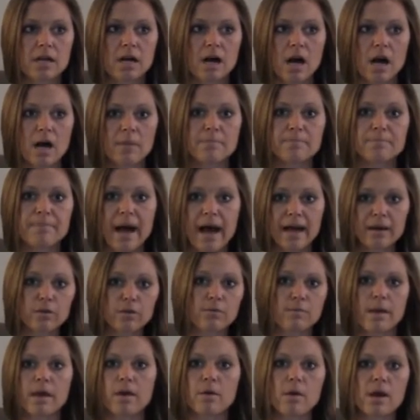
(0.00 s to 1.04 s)
Um,
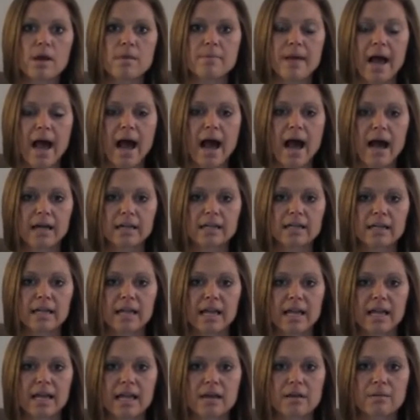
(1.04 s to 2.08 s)
battled my way back,
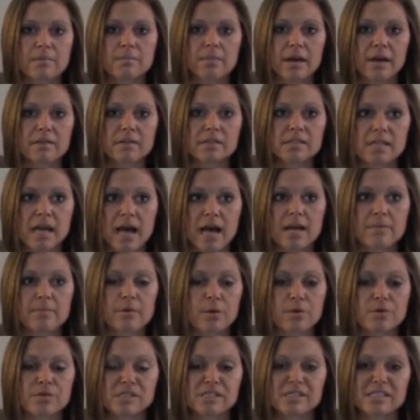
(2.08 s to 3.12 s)
and by the time I
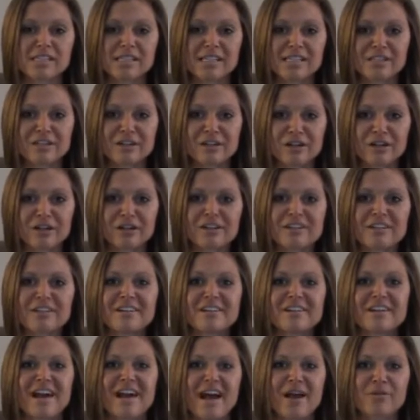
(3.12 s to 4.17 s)
was a senior,
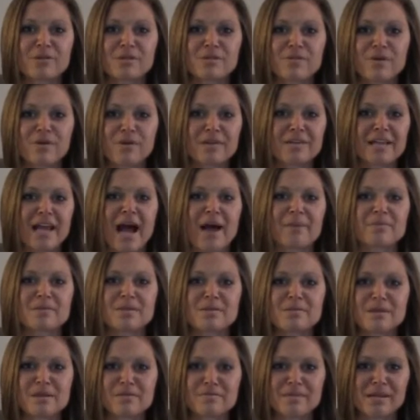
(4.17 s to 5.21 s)
I was voted
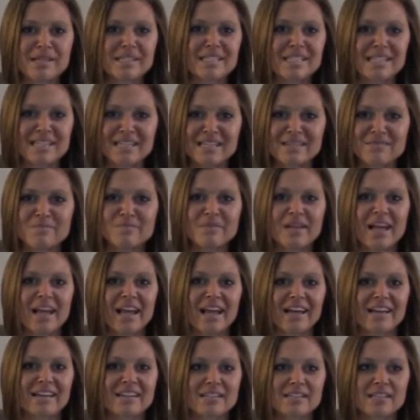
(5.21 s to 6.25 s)
captain of my team,
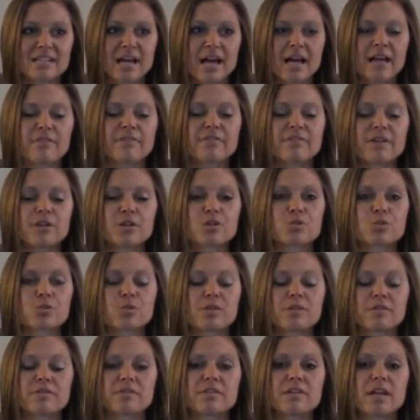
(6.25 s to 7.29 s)
and I finished with
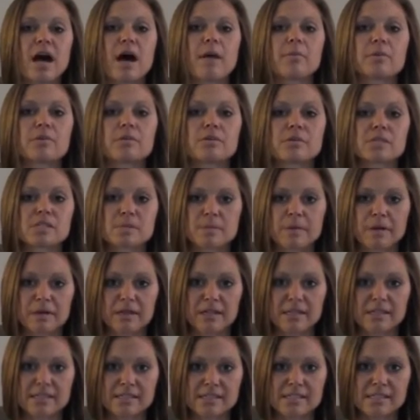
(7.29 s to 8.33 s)
a phenomenal
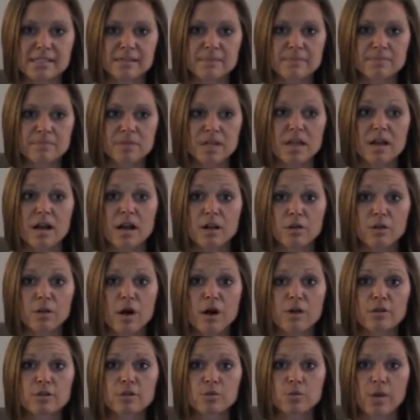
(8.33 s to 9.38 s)
experience.
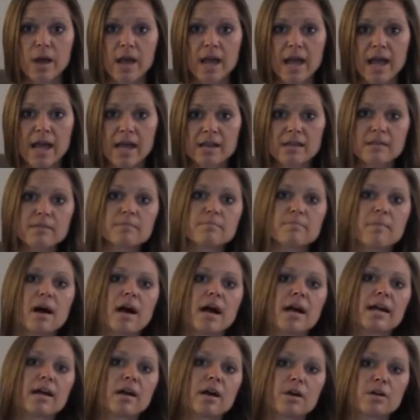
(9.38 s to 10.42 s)
Along the way,
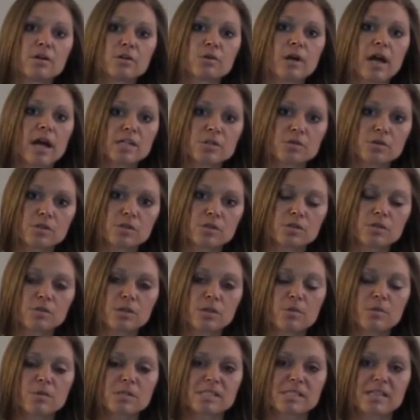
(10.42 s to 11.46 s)
my undergraduate degree
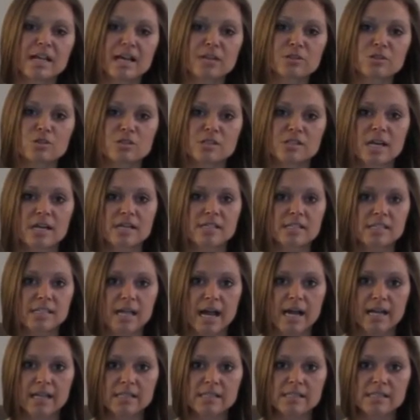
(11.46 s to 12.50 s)
was in exercise
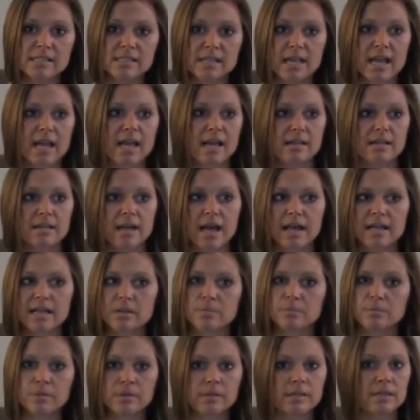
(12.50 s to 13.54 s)
science, and I
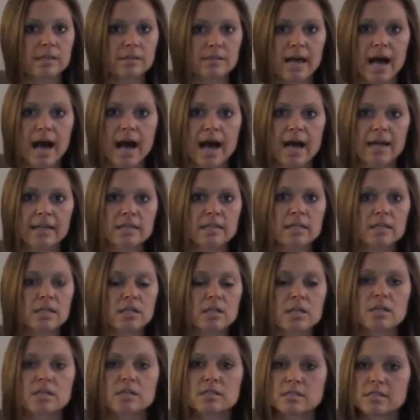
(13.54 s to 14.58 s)
completed that,
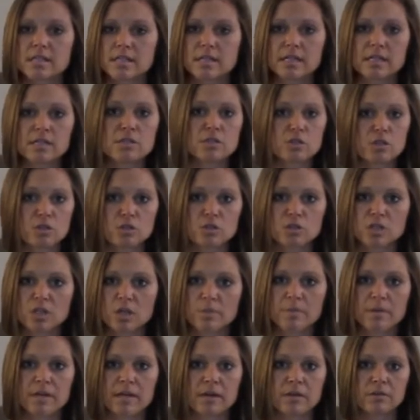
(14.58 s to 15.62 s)
did an
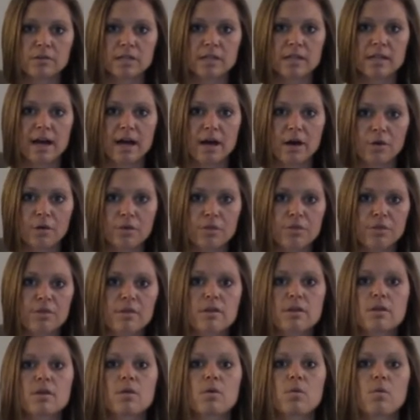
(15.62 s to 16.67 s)
internship at Head Health,
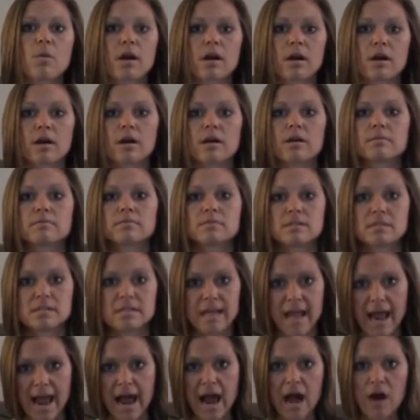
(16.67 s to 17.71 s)
where
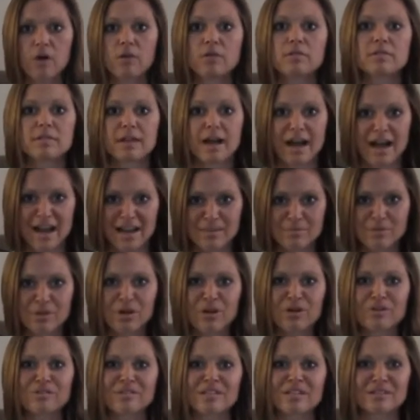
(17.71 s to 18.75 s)
now I am
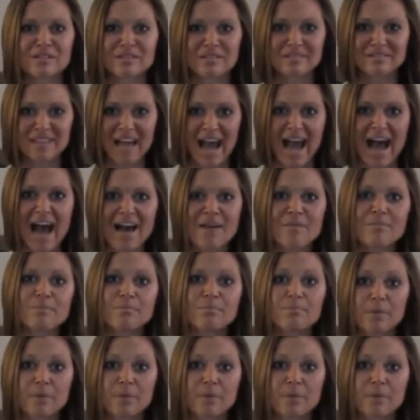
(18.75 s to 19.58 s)
currently at.